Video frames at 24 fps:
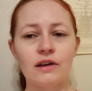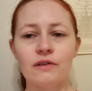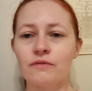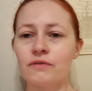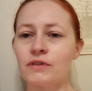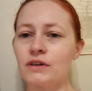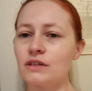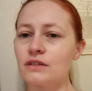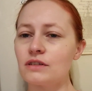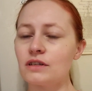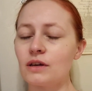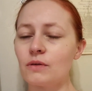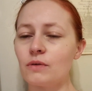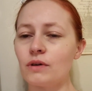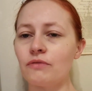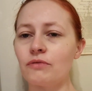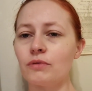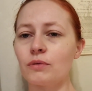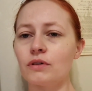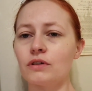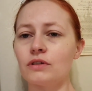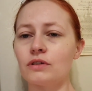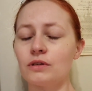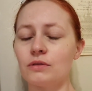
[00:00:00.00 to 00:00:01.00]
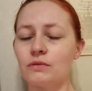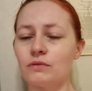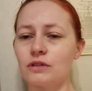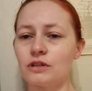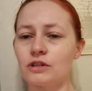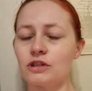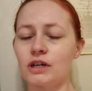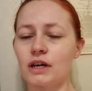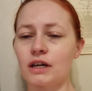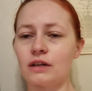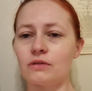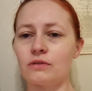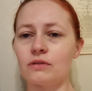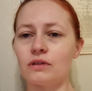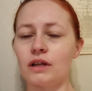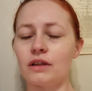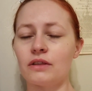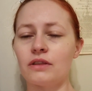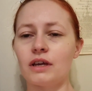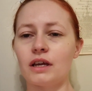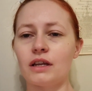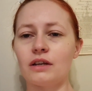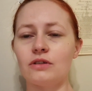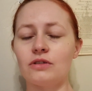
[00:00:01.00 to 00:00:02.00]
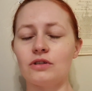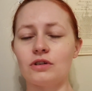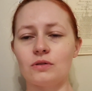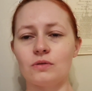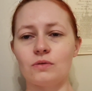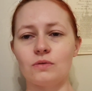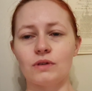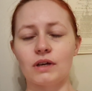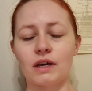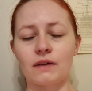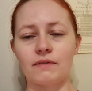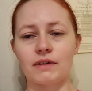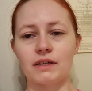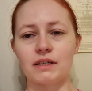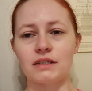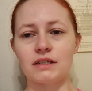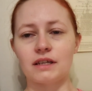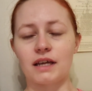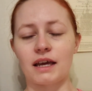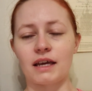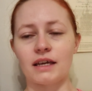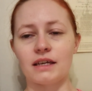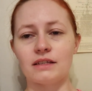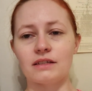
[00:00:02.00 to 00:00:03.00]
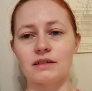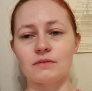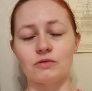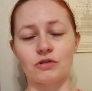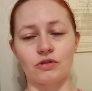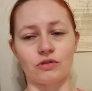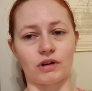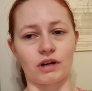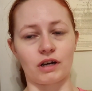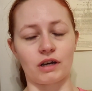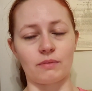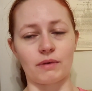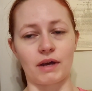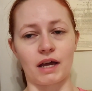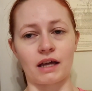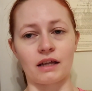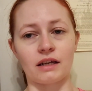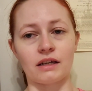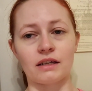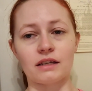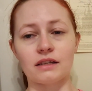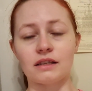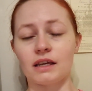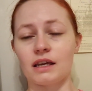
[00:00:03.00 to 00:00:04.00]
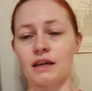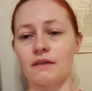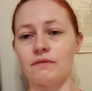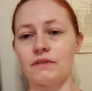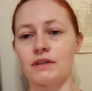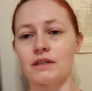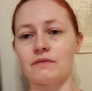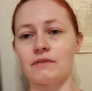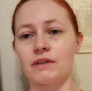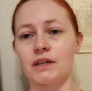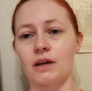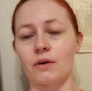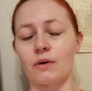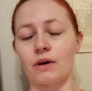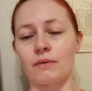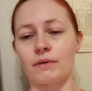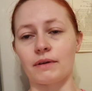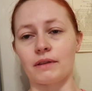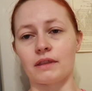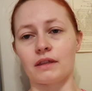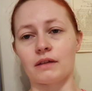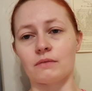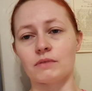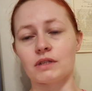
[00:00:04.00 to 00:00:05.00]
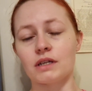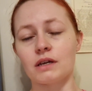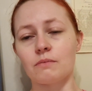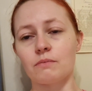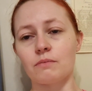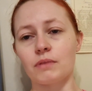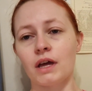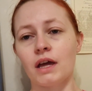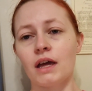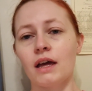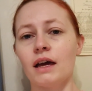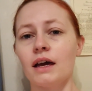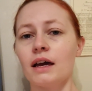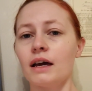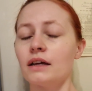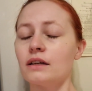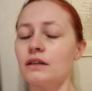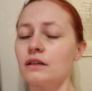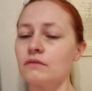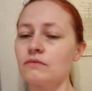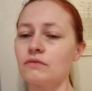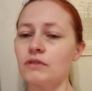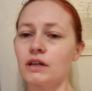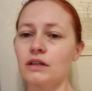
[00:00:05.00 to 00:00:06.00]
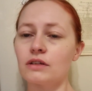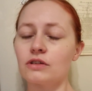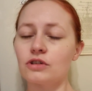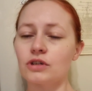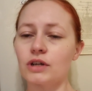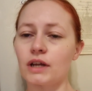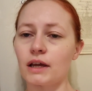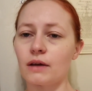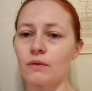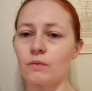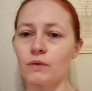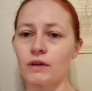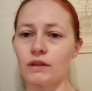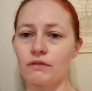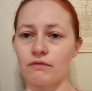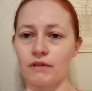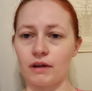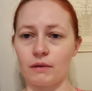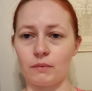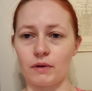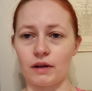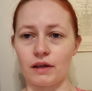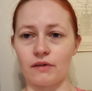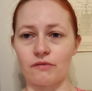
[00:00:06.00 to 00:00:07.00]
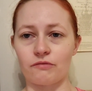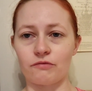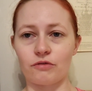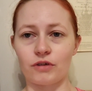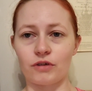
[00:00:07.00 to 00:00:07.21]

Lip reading: First though, if you are new to the channel, then do give it a subscribe and give this video a big thumbs up, and don't forget to share it with family and